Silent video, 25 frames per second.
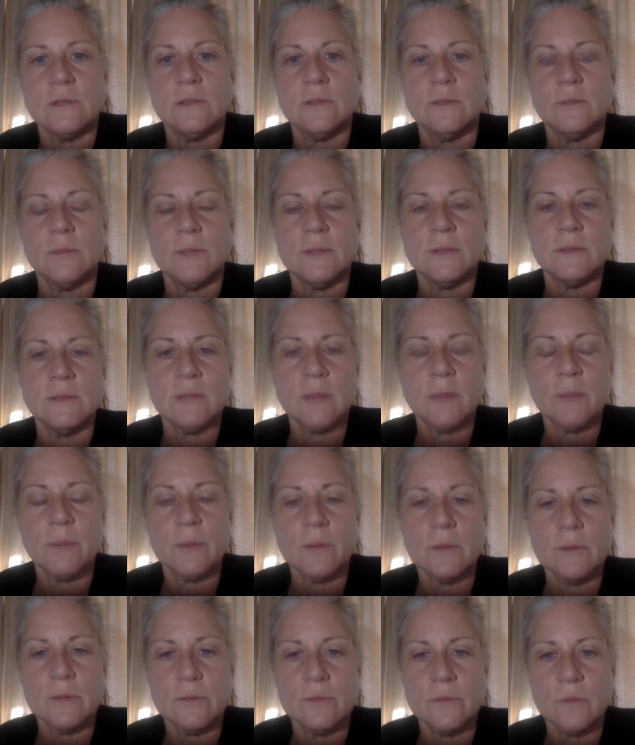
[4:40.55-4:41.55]
to be
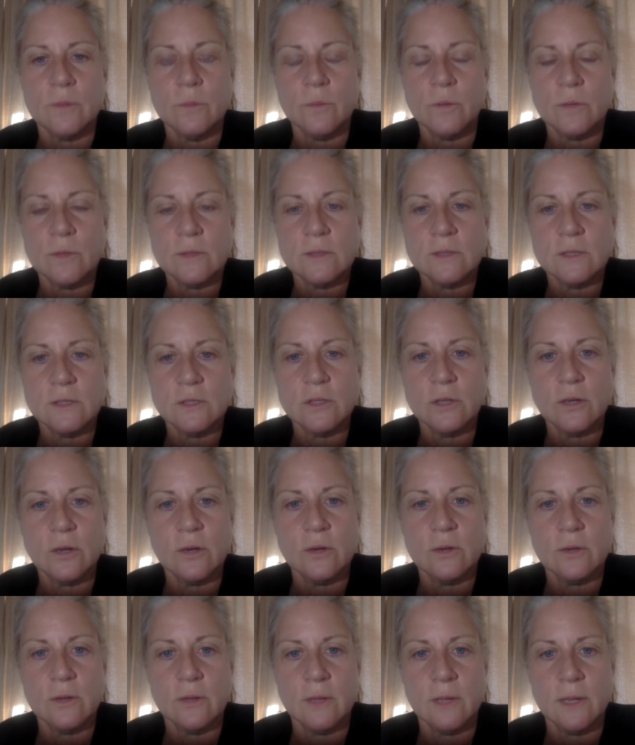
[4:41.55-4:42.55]
separate from what's
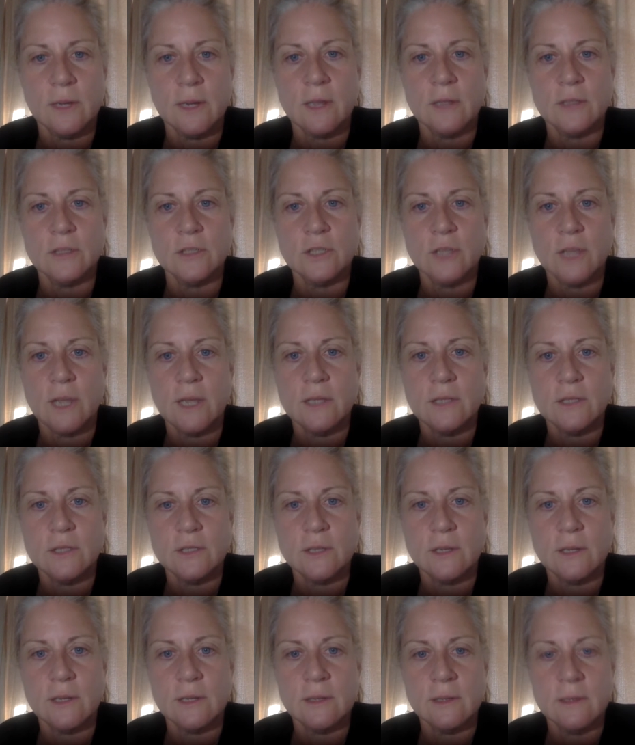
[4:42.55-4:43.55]
eternal and
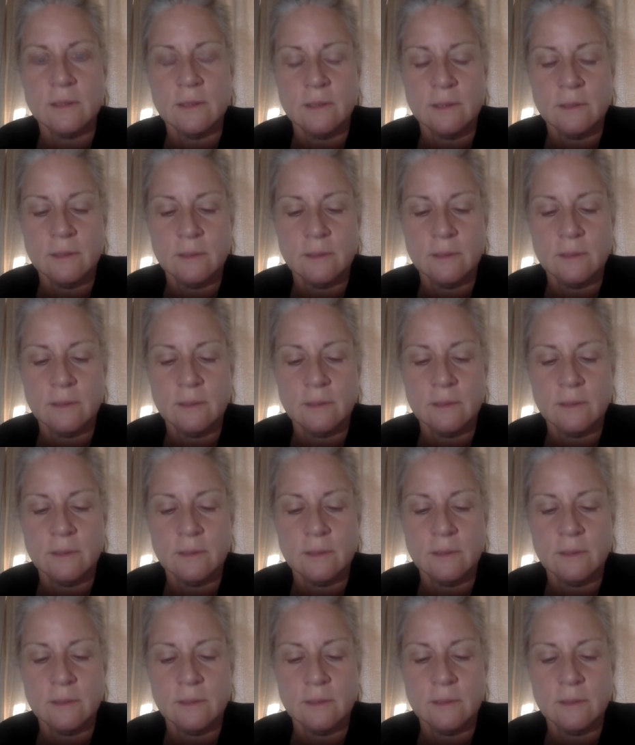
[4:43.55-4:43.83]
unchanging.